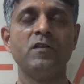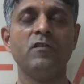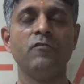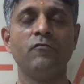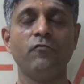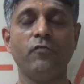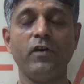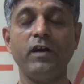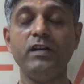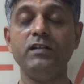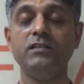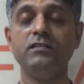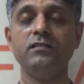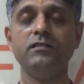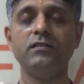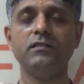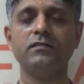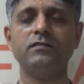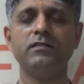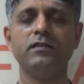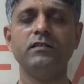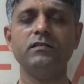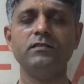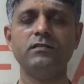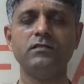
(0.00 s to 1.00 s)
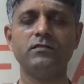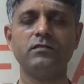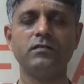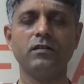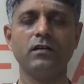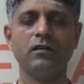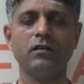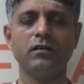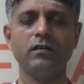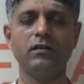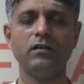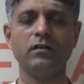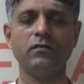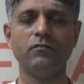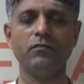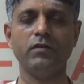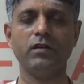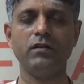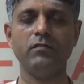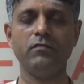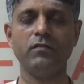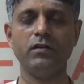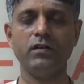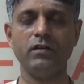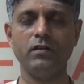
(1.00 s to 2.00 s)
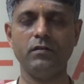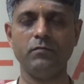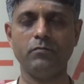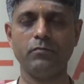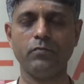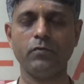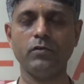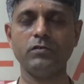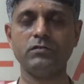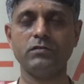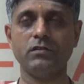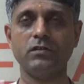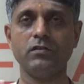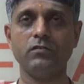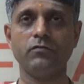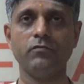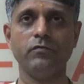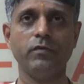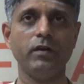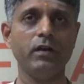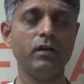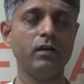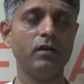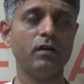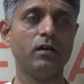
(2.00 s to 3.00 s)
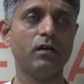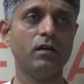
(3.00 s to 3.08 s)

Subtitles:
fights in the sense in a very very positive way,